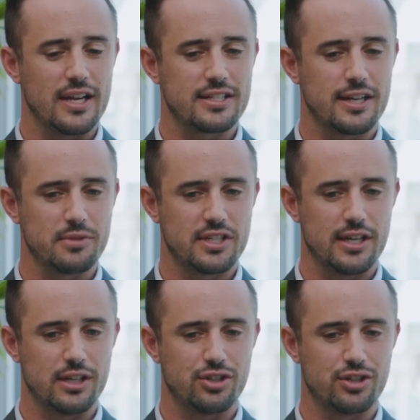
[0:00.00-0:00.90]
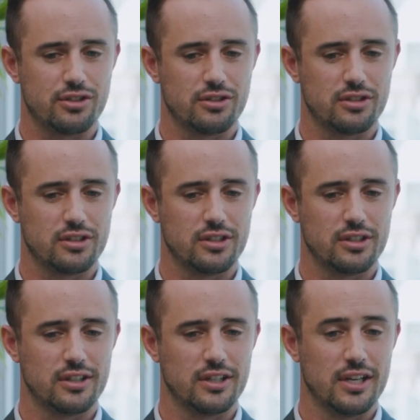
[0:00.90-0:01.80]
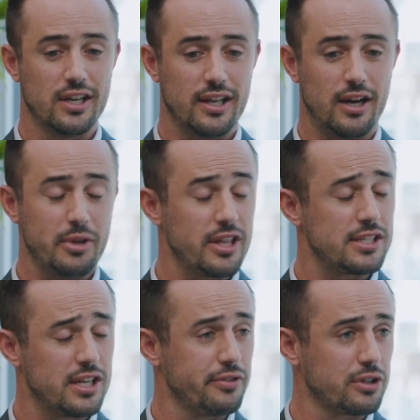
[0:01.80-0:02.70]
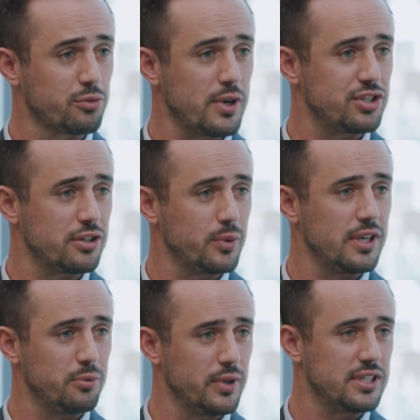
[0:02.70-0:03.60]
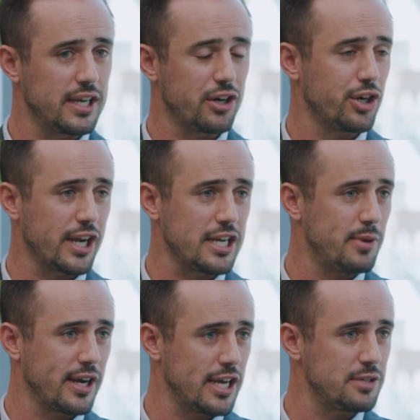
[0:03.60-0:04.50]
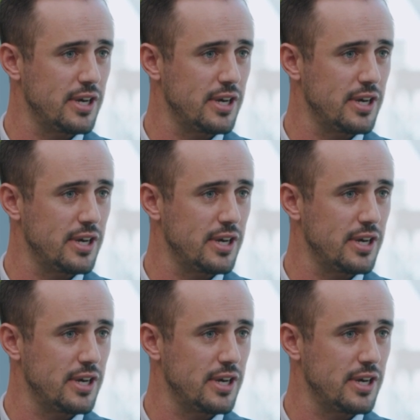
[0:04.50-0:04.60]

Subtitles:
At some stage, I mean, that's a difficult question. We take it on a case-by-case